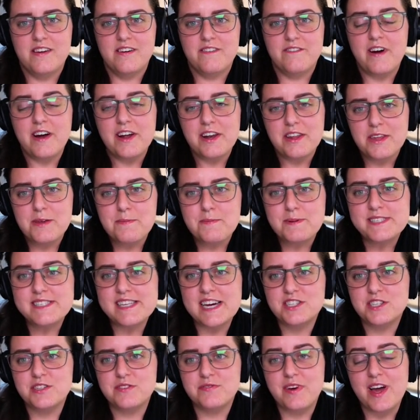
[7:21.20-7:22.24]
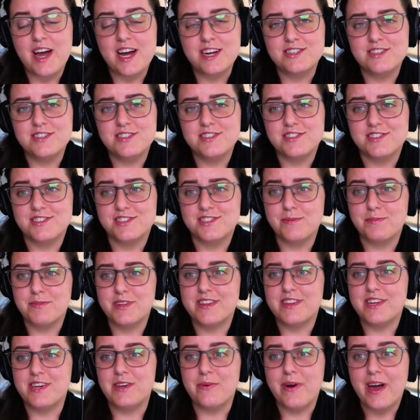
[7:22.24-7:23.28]
Finally, possession factors are something
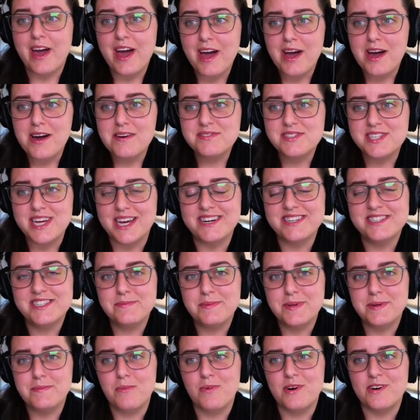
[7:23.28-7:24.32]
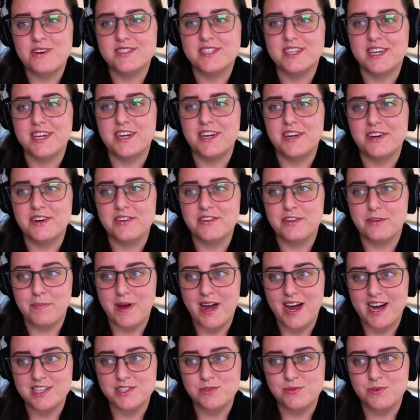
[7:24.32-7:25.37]
that you have tend to be more secure than
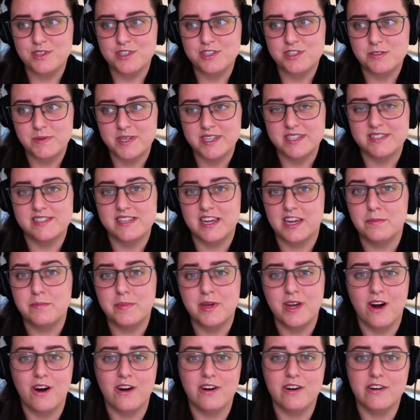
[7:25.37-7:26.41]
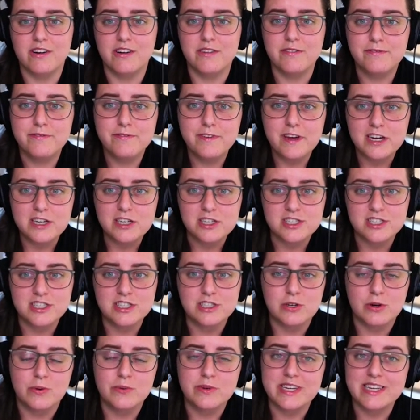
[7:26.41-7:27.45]
passwords because they can be harder to phish and
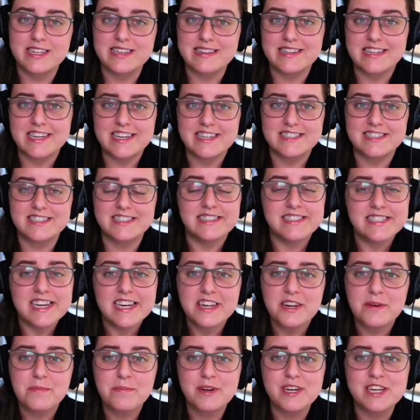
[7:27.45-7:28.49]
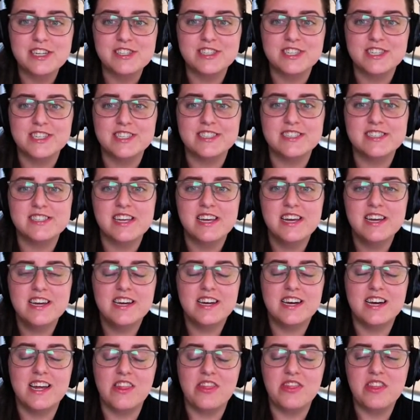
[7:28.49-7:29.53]
don't get leaked in data breaches.
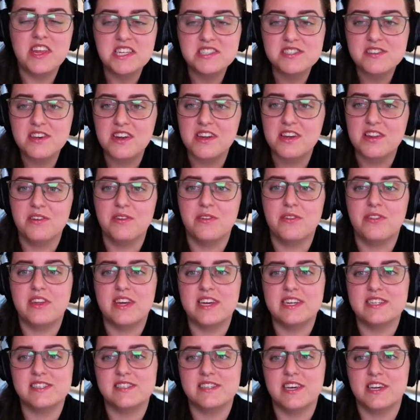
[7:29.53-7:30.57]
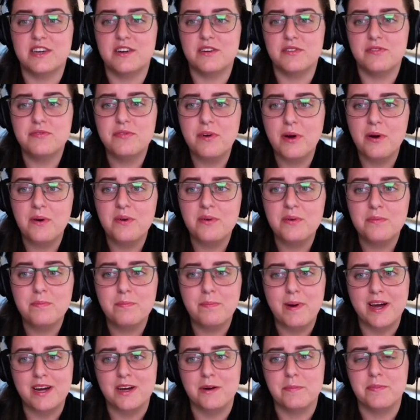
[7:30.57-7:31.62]
And these could include things like your phone,
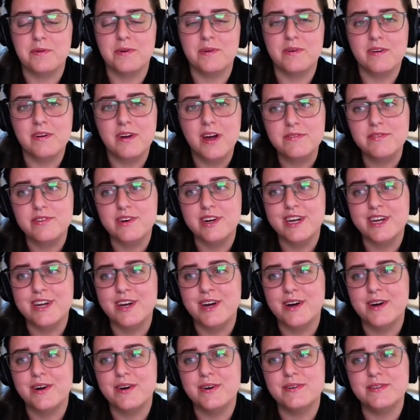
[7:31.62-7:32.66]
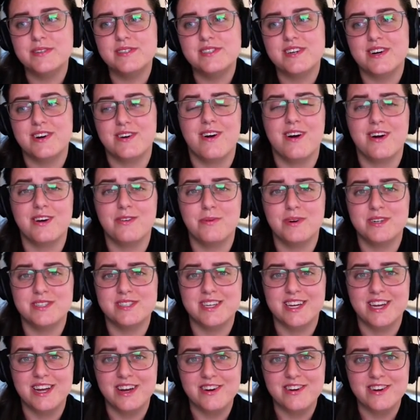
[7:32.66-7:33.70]
backup or recovery codes, or hardware
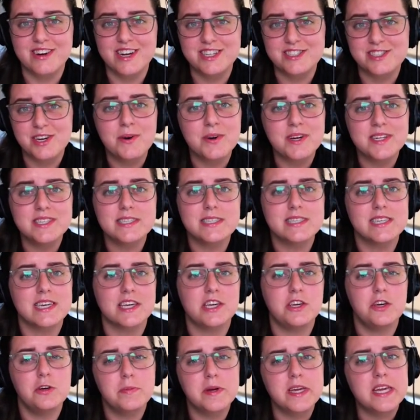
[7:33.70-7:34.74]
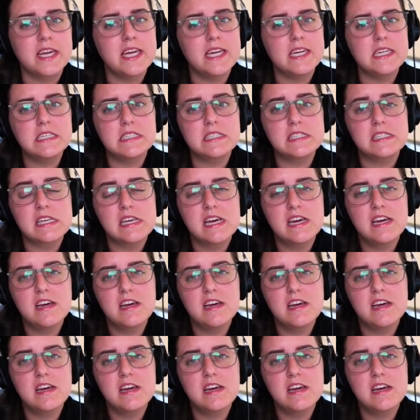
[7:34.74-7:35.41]
security tokens like YubiKeys.